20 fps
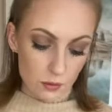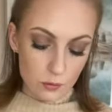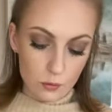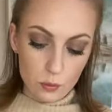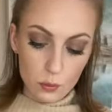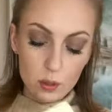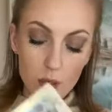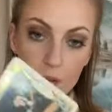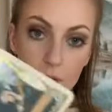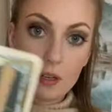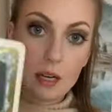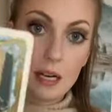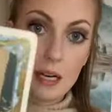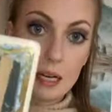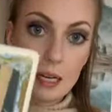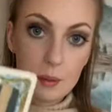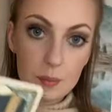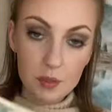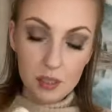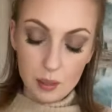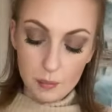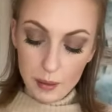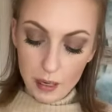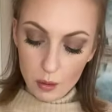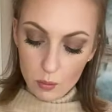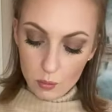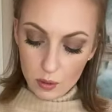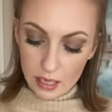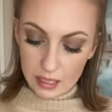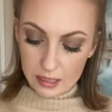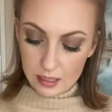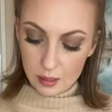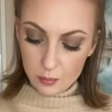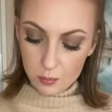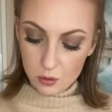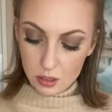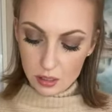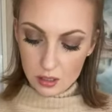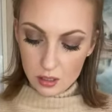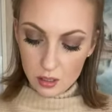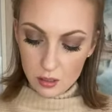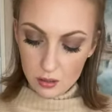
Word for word: Four of Cups about why someone is